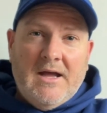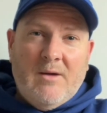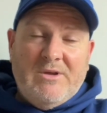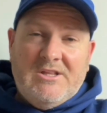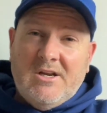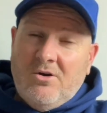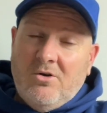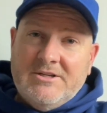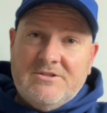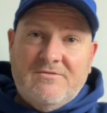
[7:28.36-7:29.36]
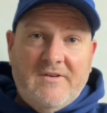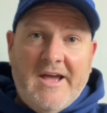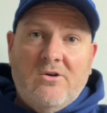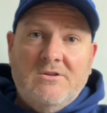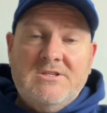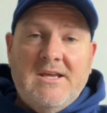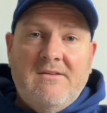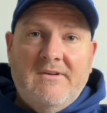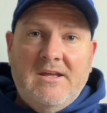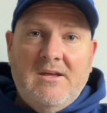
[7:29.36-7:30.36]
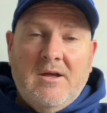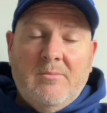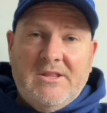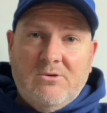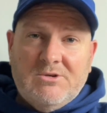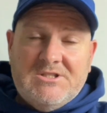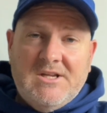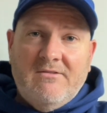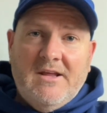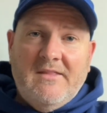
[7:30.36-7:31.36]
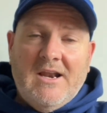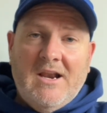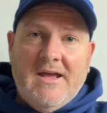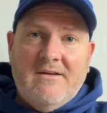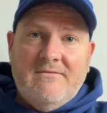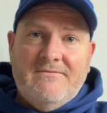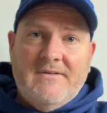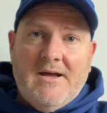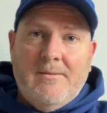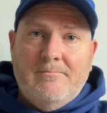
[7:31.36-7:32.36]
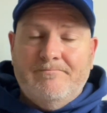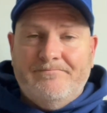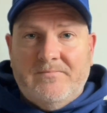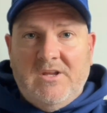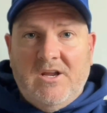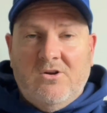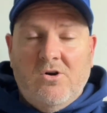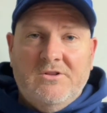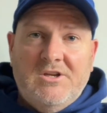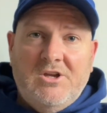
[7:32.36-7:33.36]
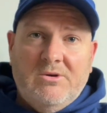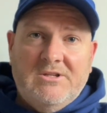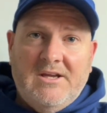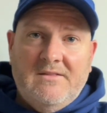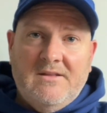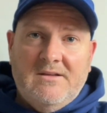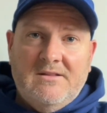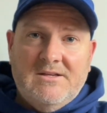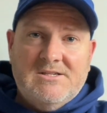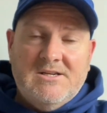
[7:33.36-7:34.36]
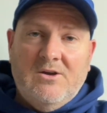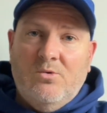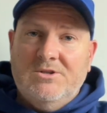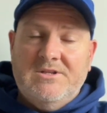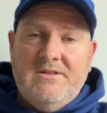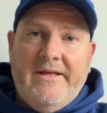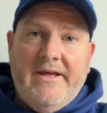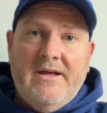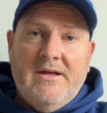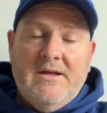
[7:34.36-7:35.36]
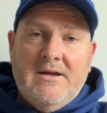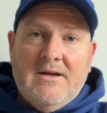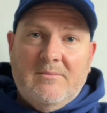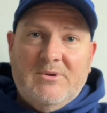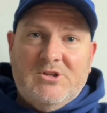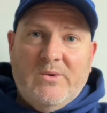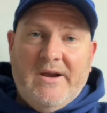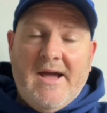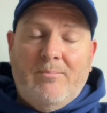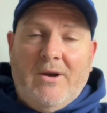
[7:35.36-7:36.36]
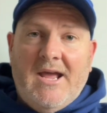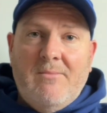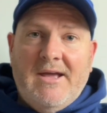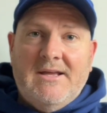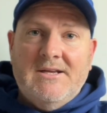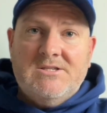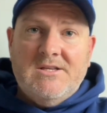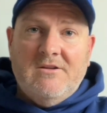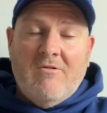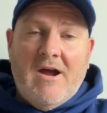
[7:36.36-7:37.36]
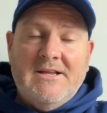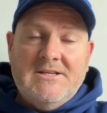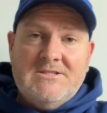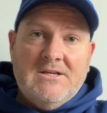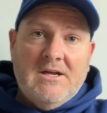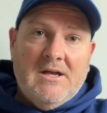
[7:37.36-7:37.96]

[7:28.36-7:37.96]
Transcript: We didn't look as flat on TV, but there was definitely that lack of you know, continuity, and the sync wasn't there between our playmakers and the runners.